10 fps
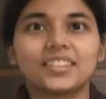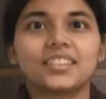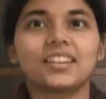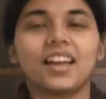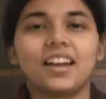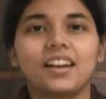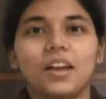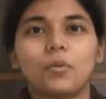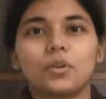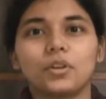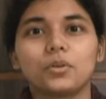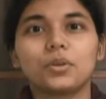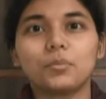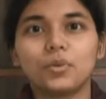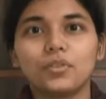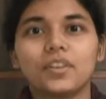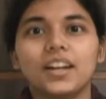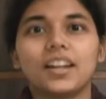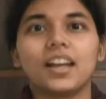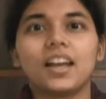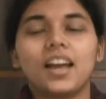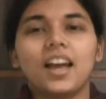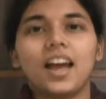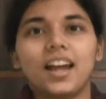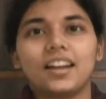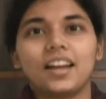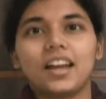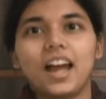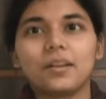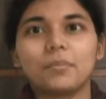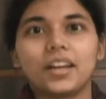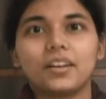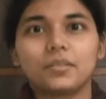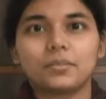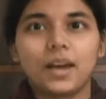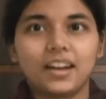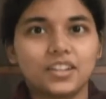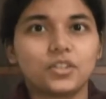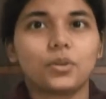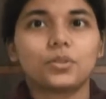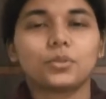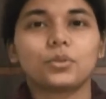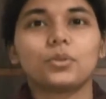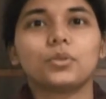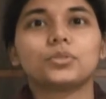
Actually, I, I was very fed up with the specs and I wanted to remove it